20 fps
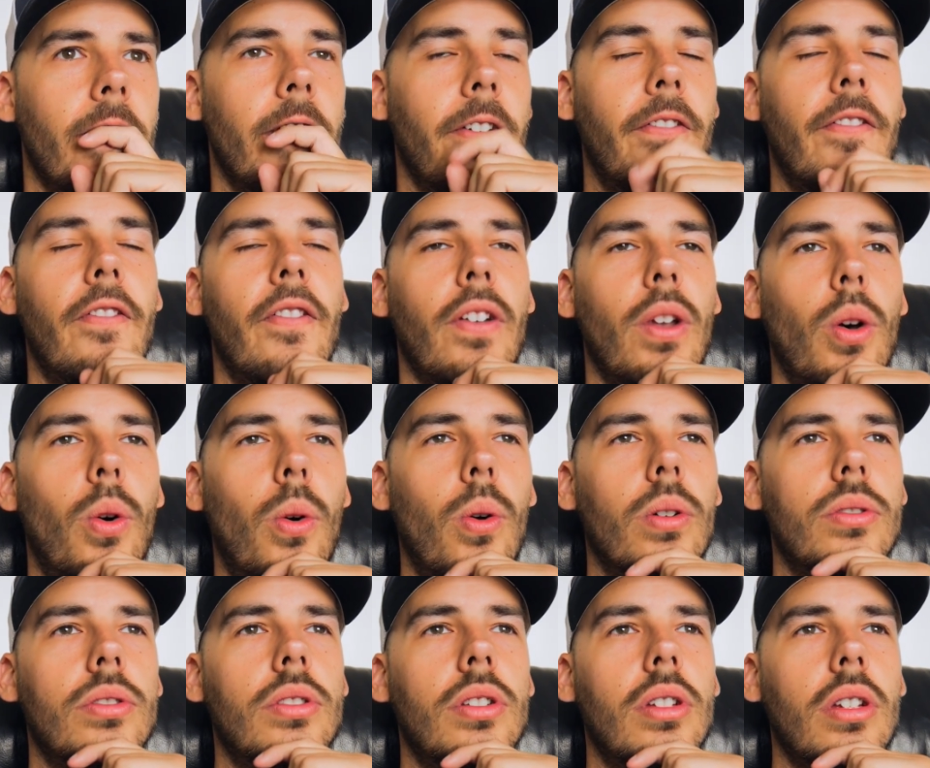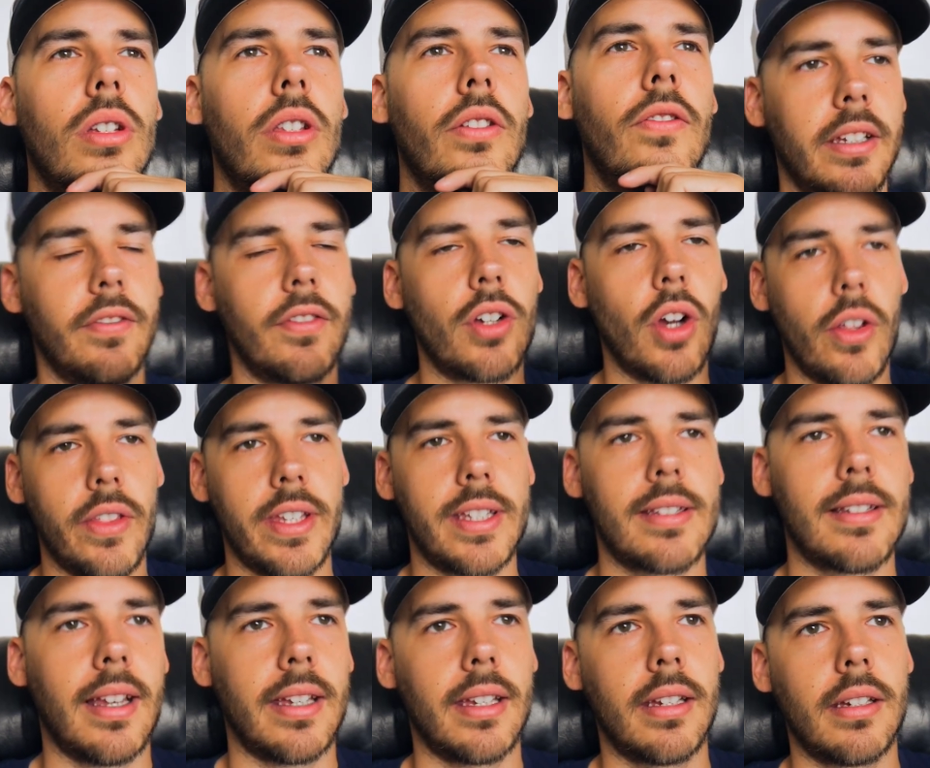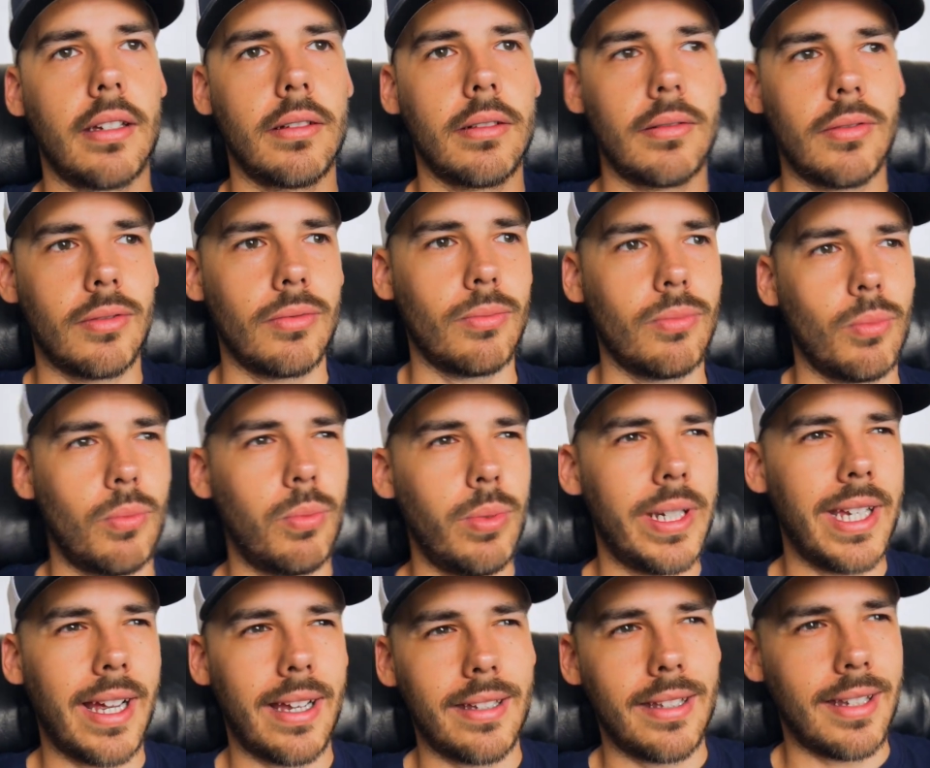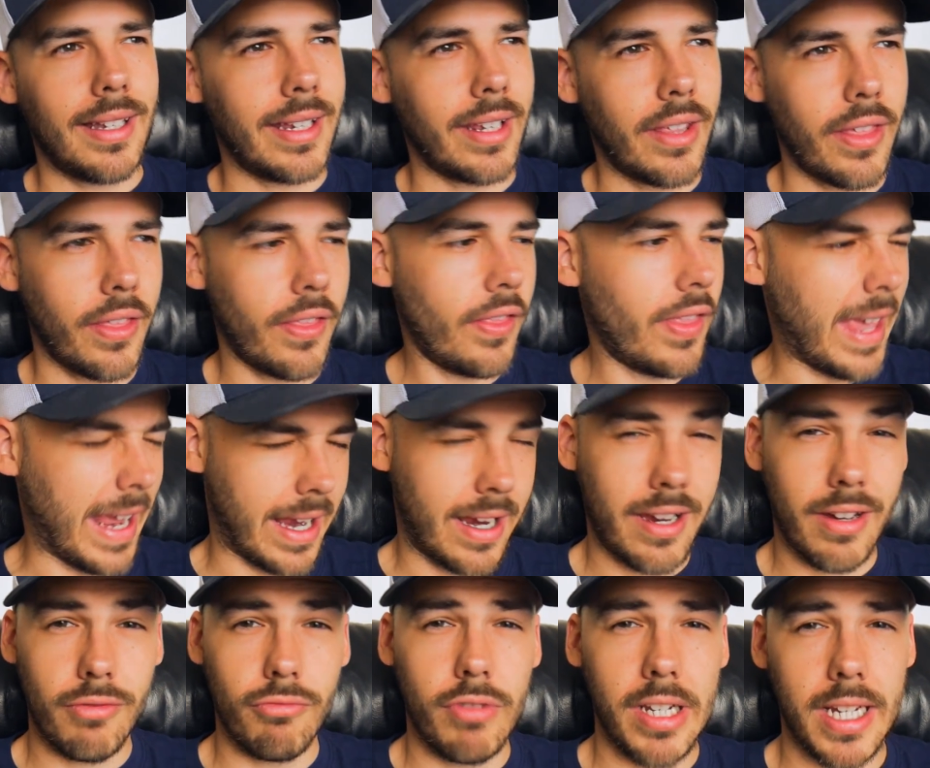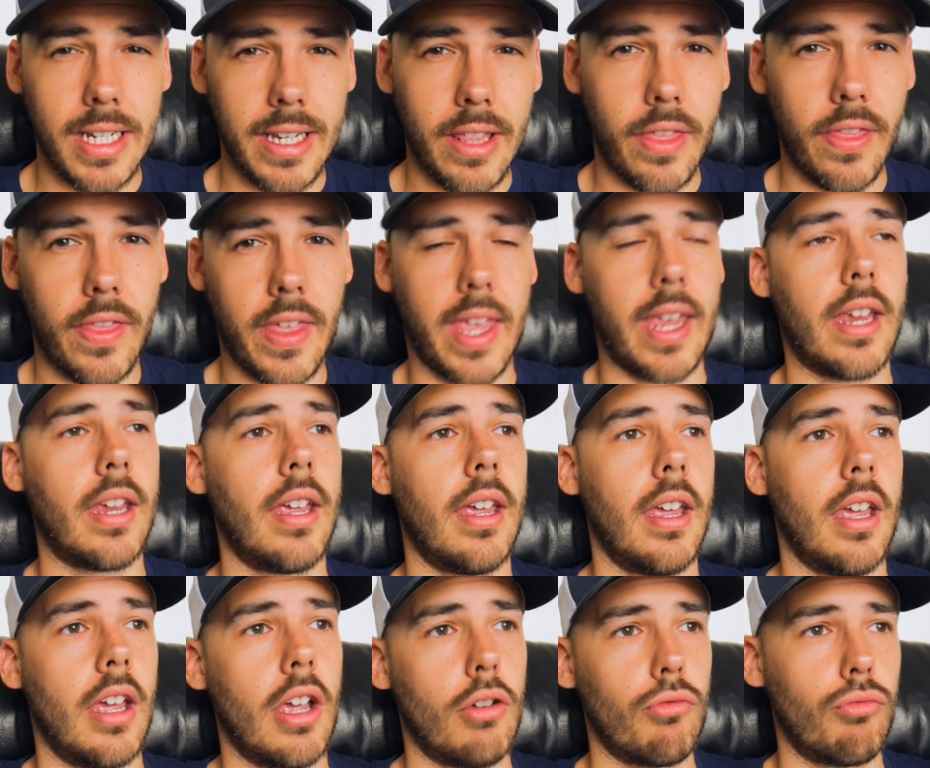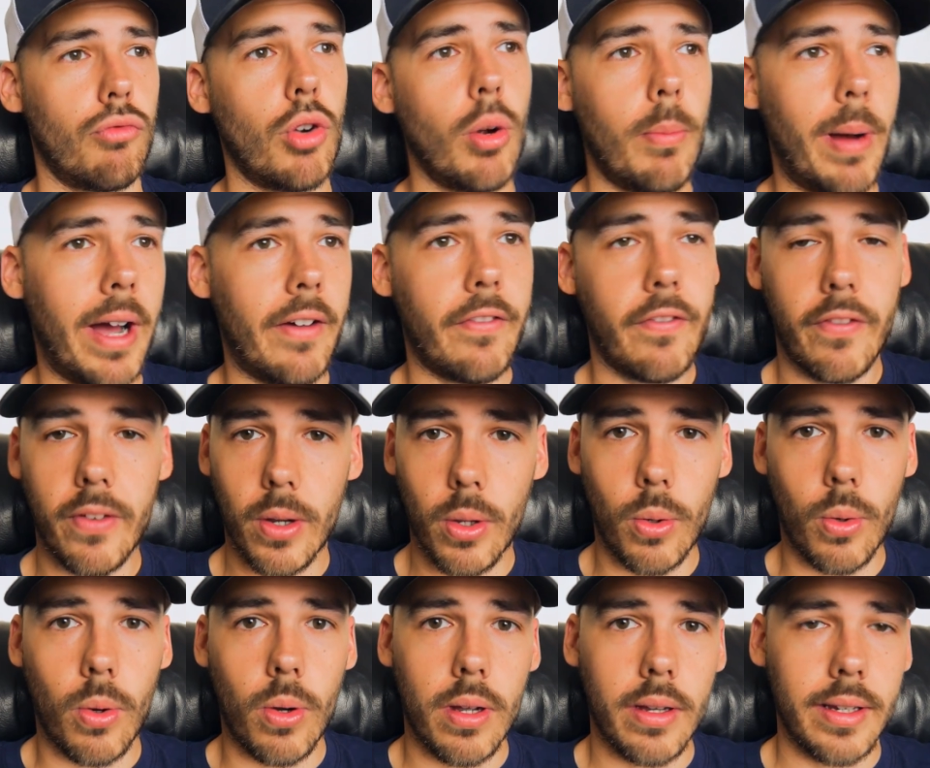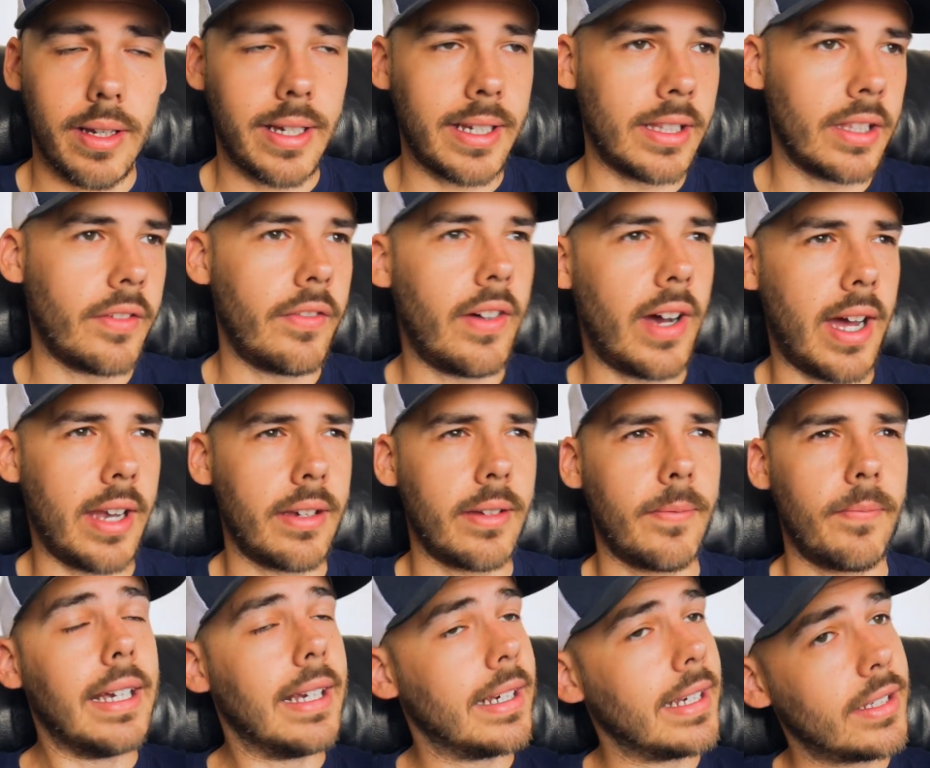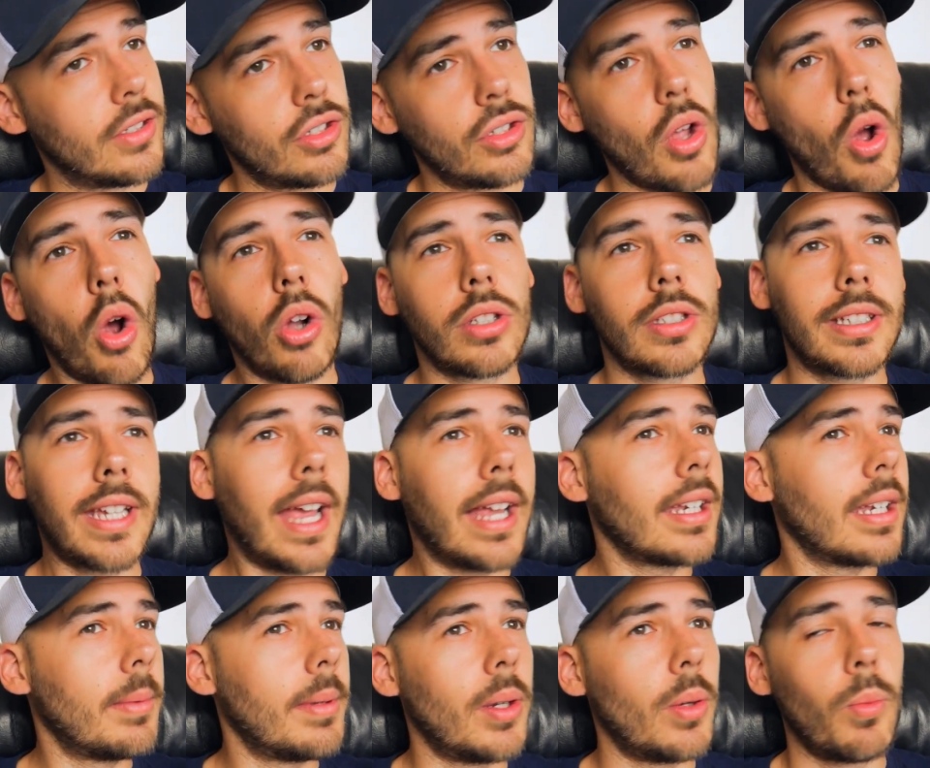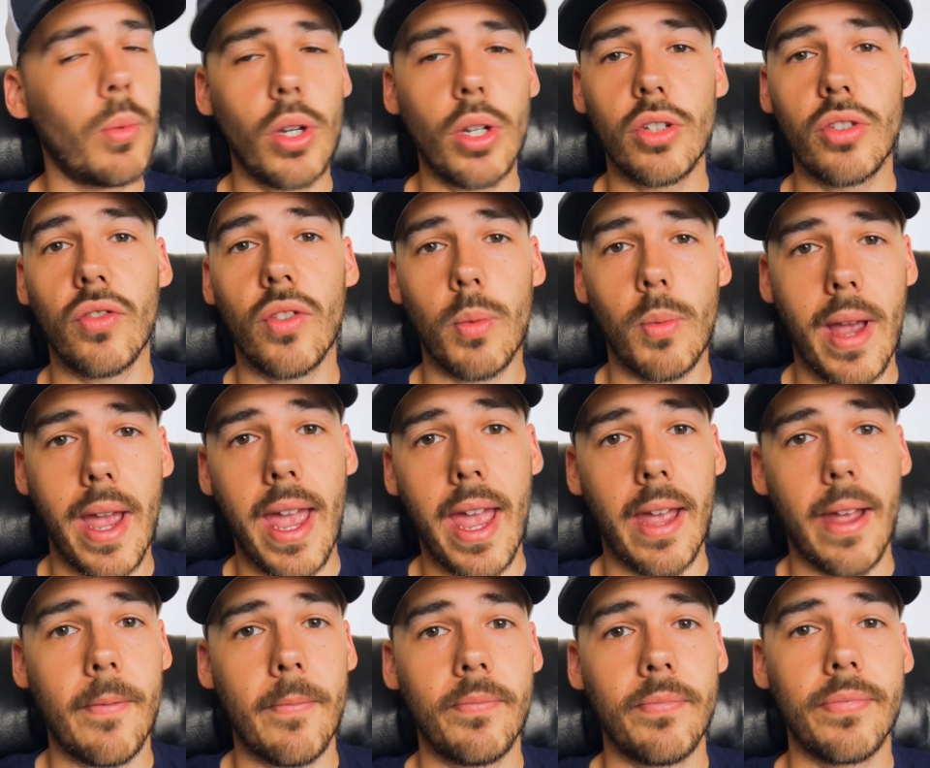The floors. You've got this like we had like thick, really thick rubber floor in the van. And it starts getting a bit worse for wear.